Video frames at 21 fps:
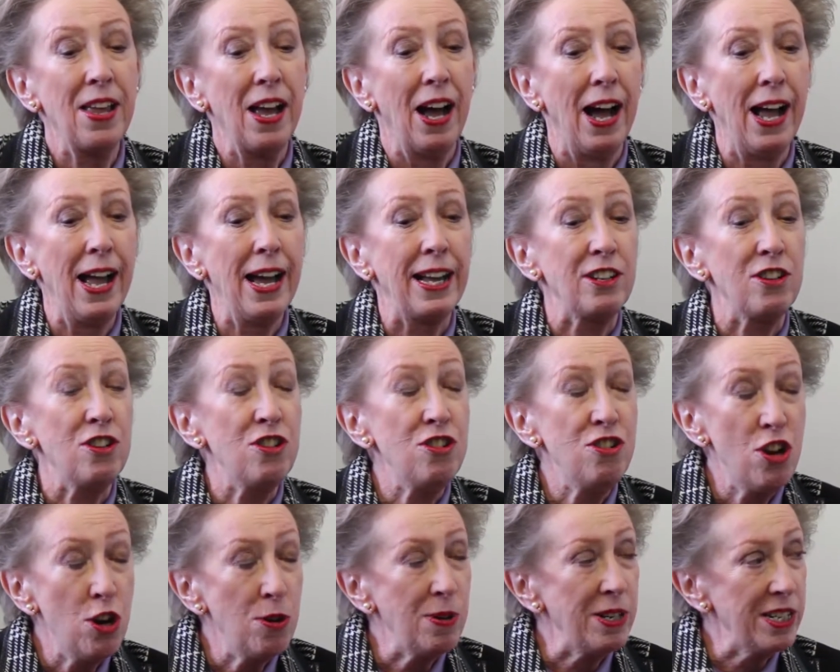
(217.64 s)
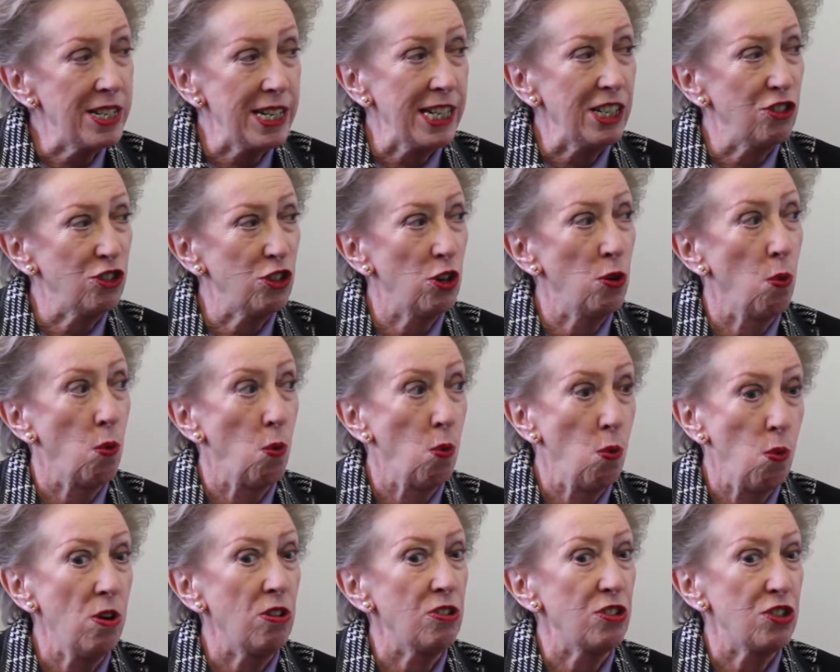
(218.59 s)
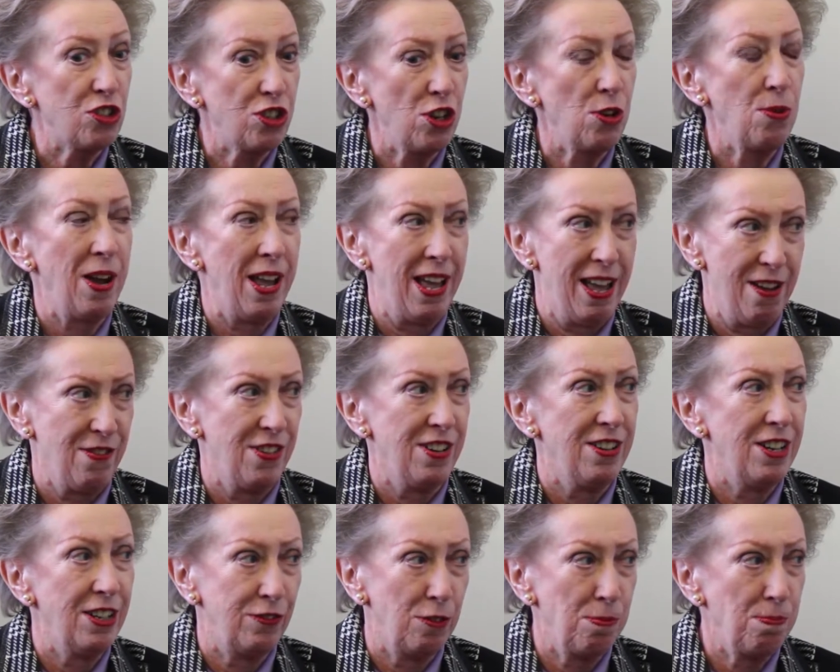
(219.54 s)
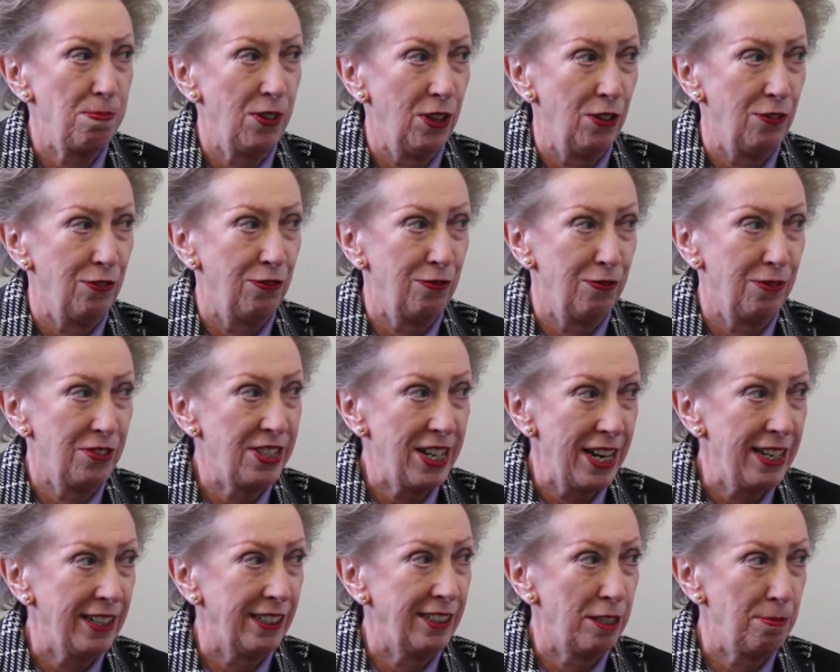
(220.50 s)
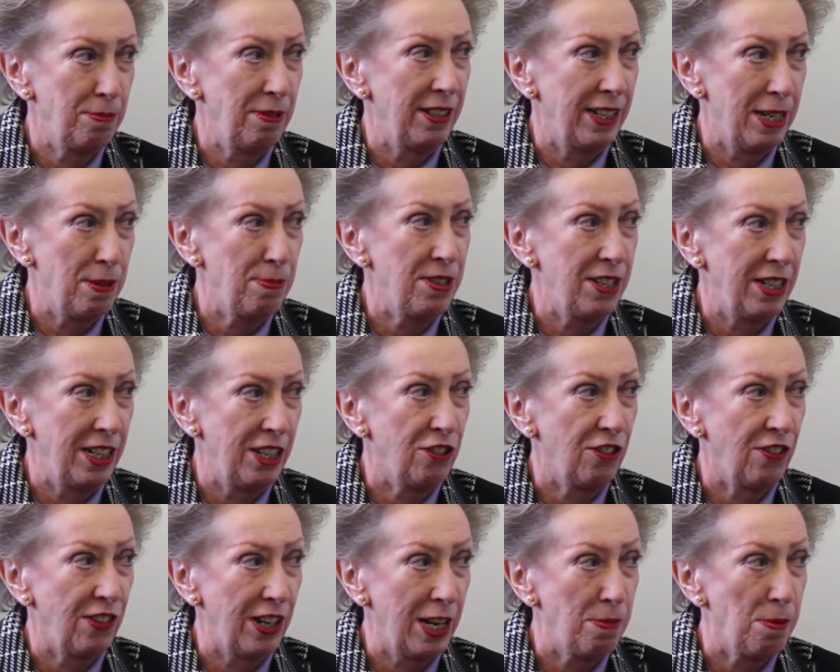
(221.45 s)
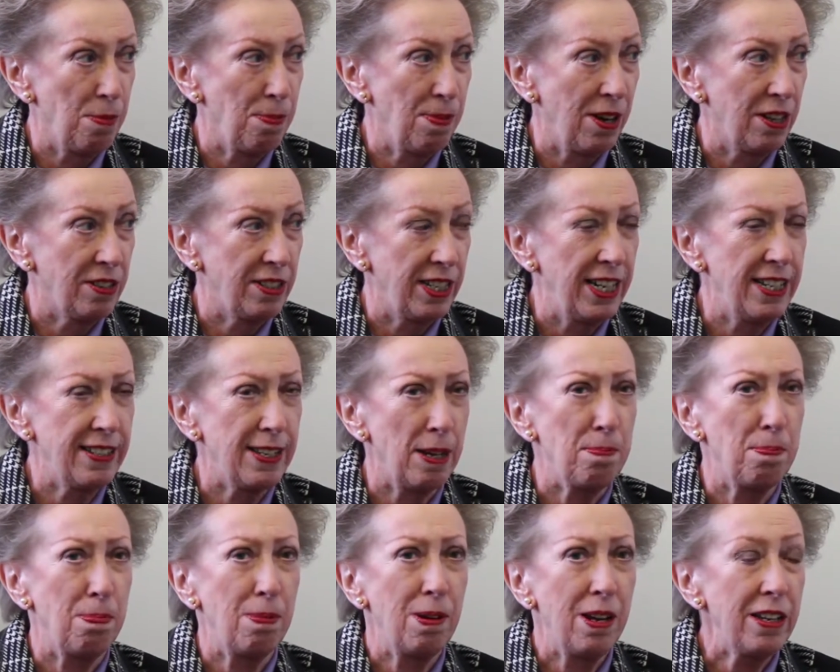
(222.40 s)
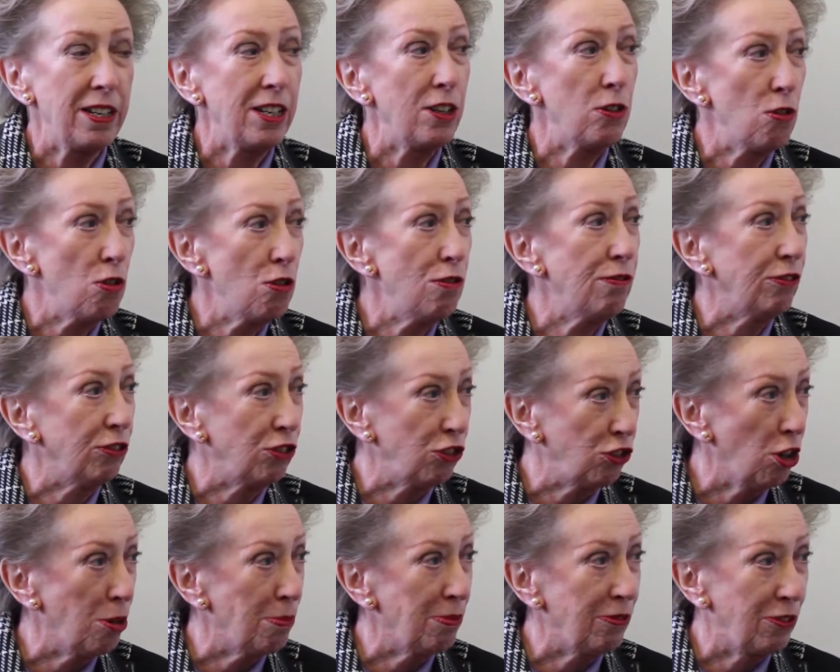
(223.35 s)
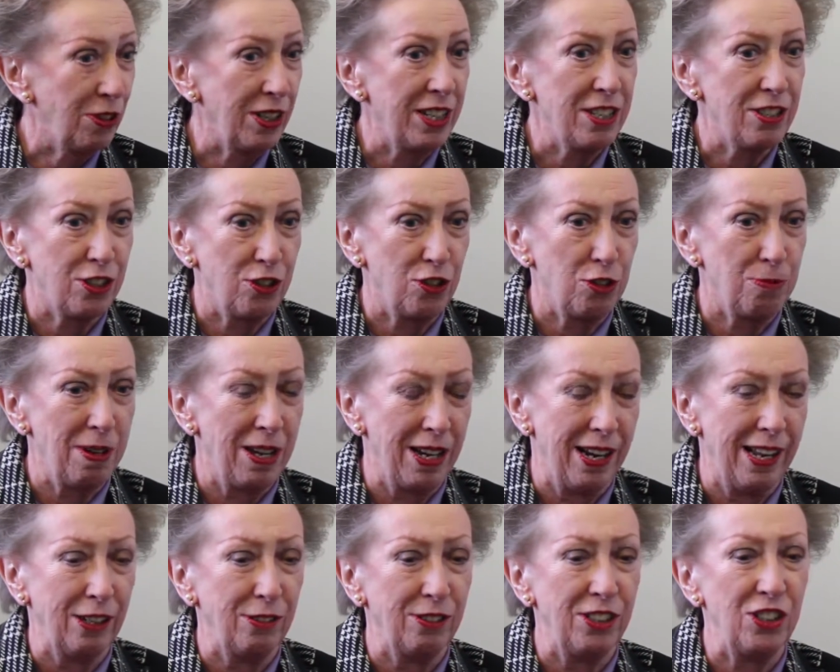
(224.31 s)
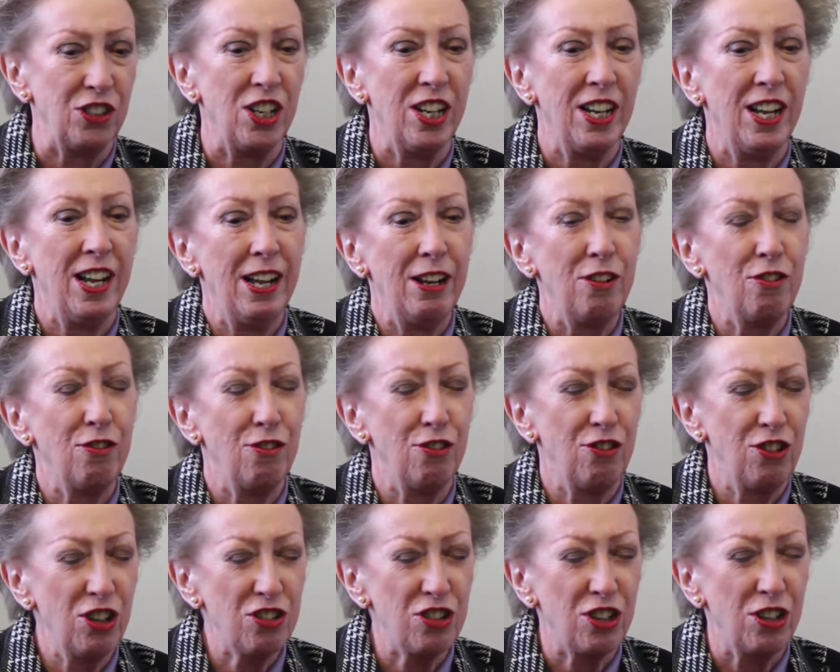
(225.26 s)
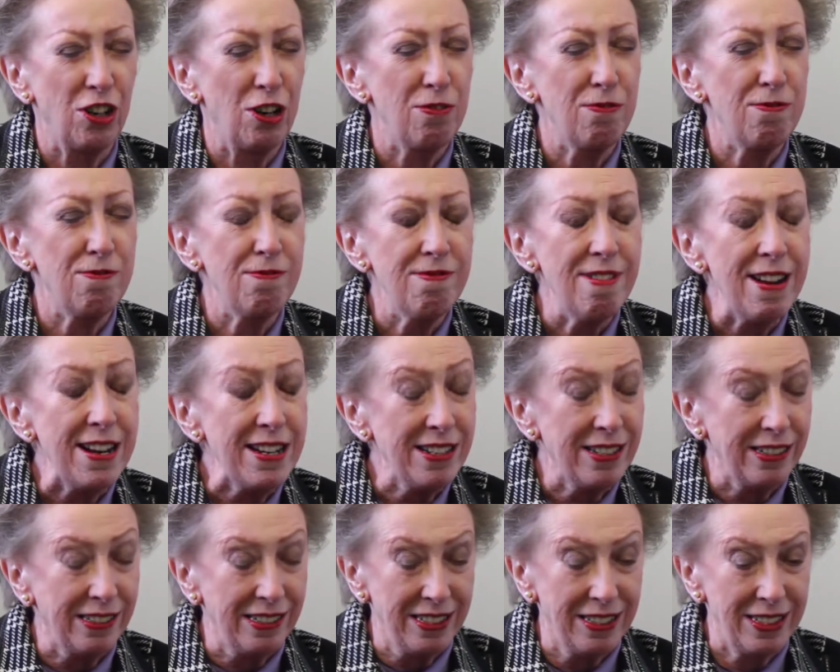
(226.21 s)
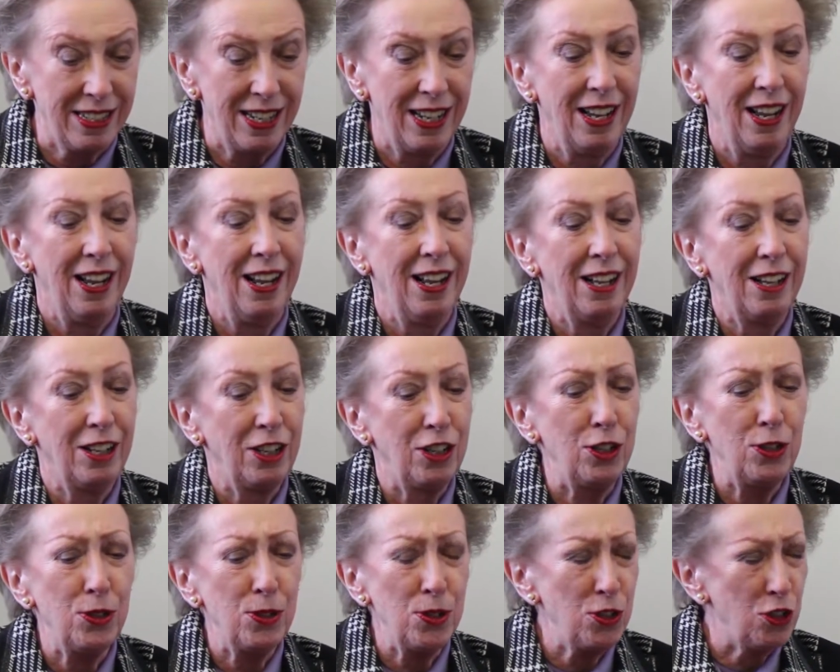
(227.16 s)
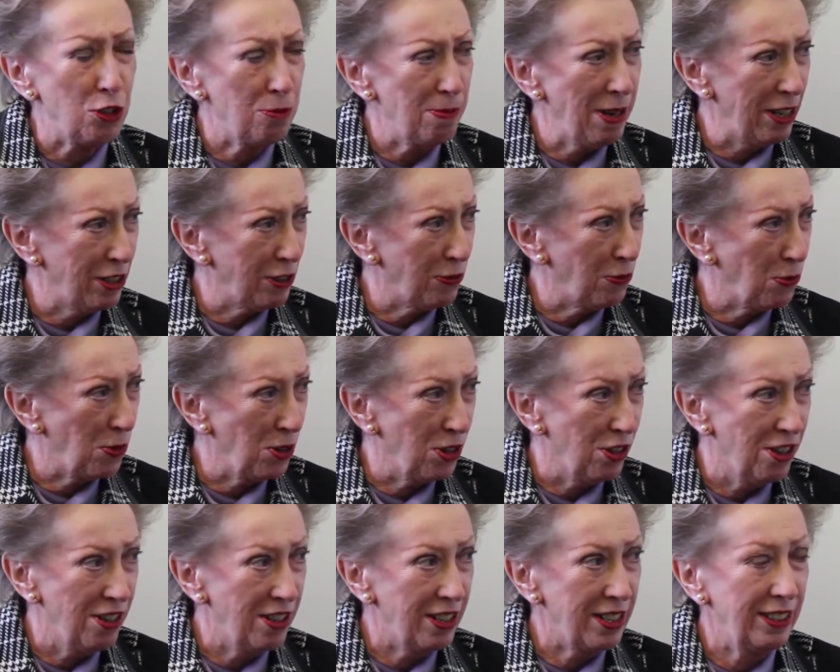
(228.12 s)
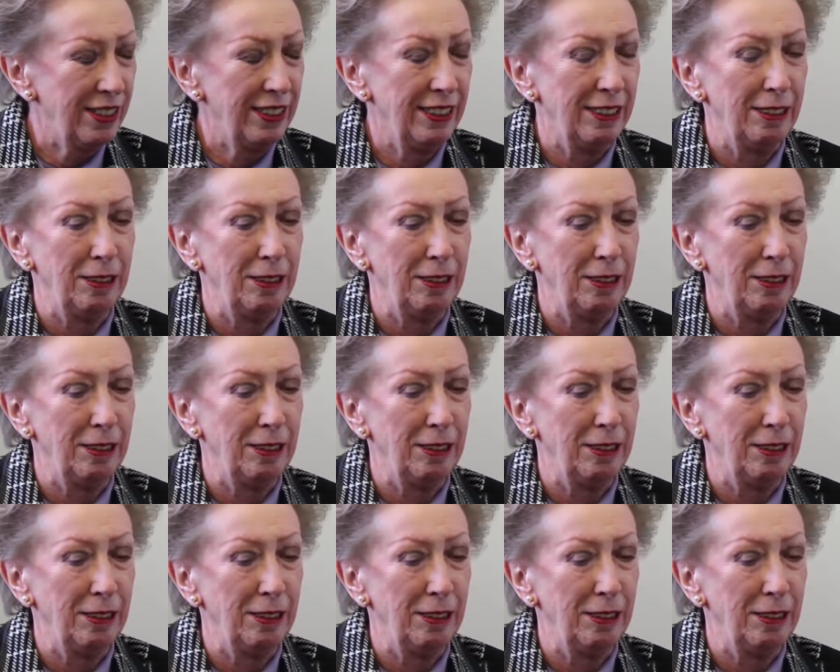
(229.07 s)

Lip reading: I had no intention whatsoever of standing to be the deputy leader of the Labour Party. It's a bloody awful job, if you'll excuse my language. Just horrendous. Huge amount of work.